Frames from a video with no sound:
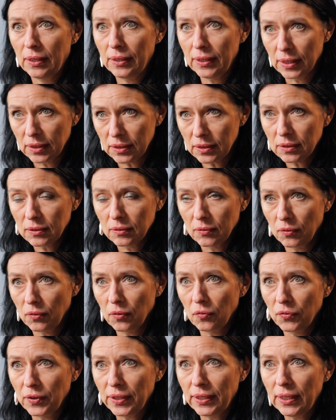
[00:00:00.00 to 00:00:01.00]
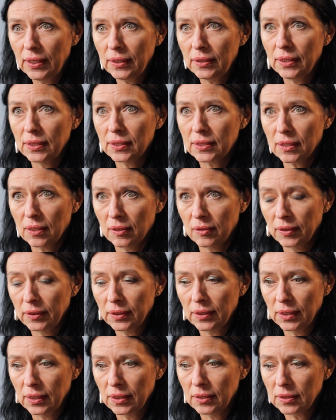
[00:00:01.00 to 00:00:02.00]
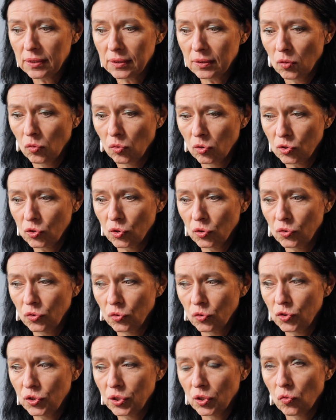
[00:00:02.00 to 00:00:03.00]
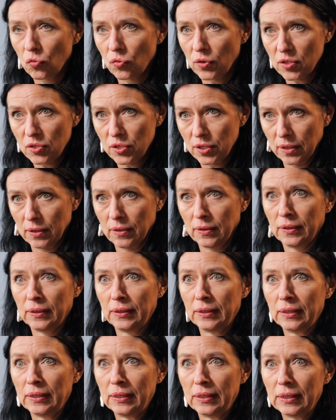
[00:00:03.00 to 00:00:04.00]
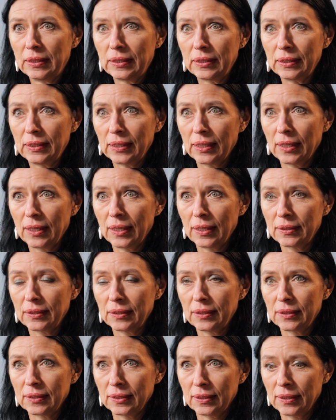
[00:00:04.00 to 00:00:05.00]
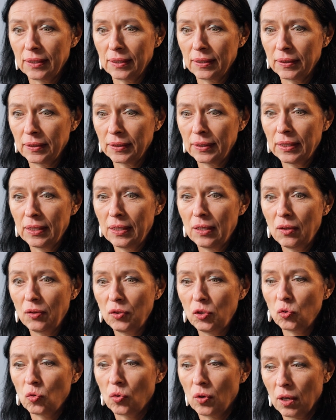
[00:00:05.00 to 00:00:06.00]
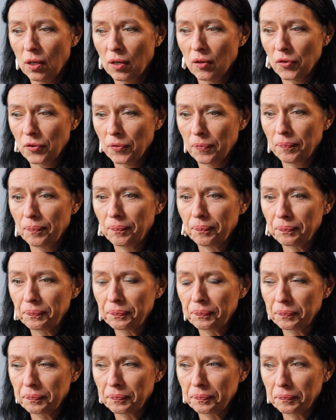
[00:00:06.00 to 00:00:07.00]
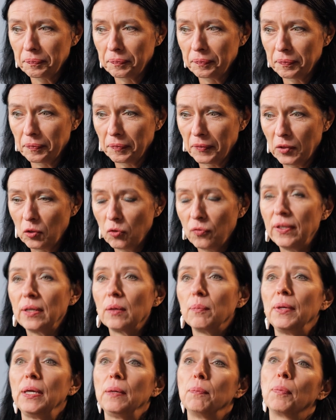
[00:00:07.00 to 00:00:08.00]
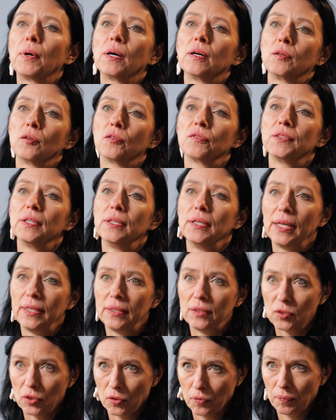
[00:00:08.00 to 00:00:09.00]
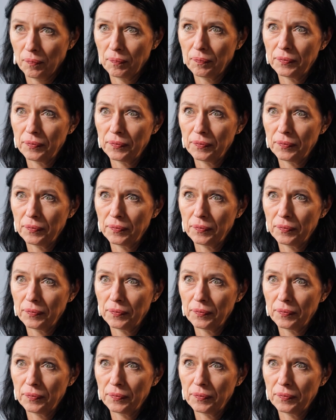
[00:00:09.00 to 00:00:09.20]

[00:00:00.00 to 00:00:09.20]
yes, we need these guarantees also to show Russia that you will be part of the NATO.